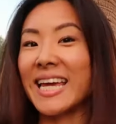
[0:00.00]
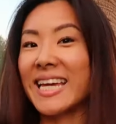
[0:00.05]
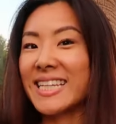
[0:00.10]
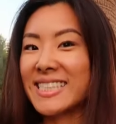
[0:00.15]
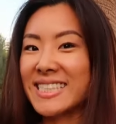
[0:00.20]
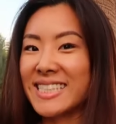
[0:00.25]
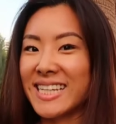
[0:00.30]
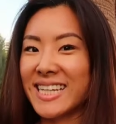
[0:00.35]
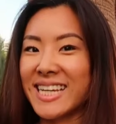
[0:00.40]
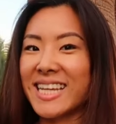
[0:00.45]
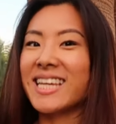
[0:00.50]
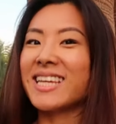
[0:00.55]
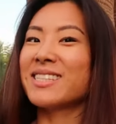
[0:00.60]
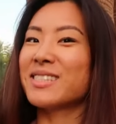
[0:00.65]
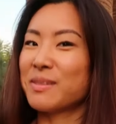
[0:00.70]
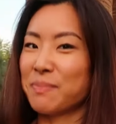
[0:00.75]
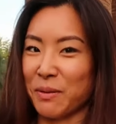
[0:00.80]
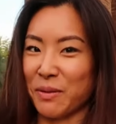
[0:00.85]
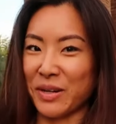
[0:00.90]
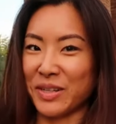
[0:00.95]
and
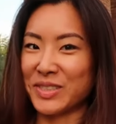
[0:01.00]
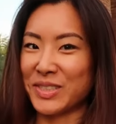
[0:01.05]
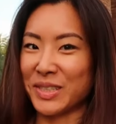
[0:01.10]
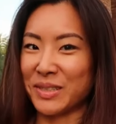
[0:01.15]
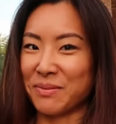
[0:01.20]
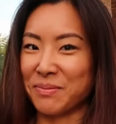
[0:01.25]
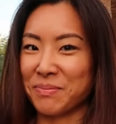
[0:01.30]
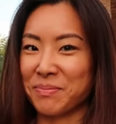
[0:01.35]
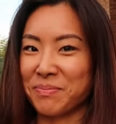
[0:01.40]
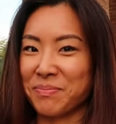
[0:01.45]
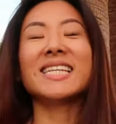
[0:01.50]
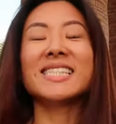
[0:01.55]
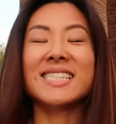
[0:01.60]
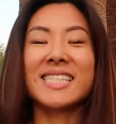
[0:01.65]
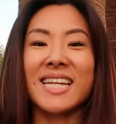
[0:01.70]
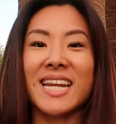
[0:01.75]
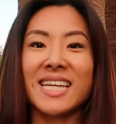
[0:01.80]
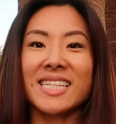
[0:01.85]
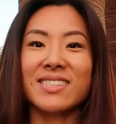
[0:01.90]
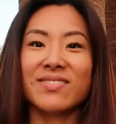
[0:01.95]
inspiration. In
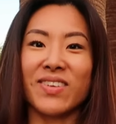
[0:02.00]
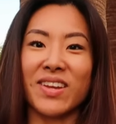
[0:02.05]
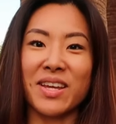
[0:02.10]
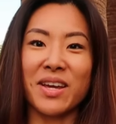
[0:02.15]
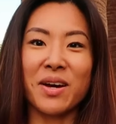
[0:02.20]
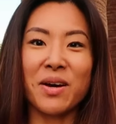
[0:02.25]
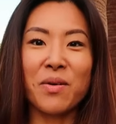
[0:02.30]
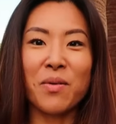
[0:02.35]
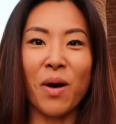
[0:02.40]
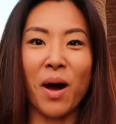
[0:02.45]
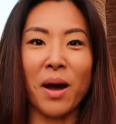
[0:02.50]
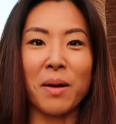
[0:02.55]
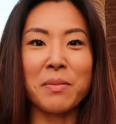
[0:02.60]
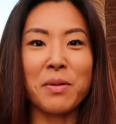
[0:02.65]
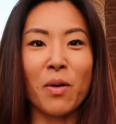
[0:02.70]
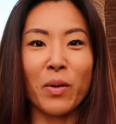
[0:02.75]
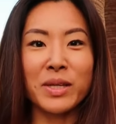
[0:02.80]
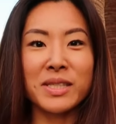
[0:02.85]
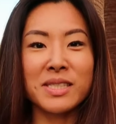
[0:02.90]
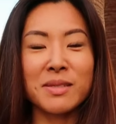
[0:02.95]
today's video, I'm
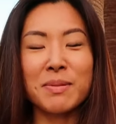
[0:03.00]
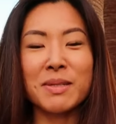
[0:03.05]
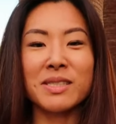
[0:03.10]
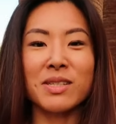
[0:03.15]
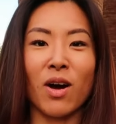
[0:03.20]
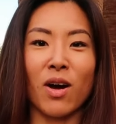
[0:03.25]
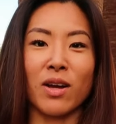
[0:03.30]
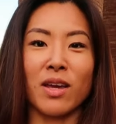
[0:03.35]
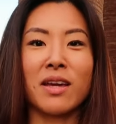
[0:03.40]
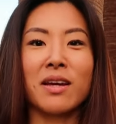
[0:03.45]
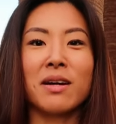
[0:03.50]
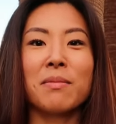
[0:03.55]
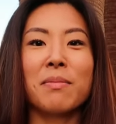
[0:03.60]
going to be talking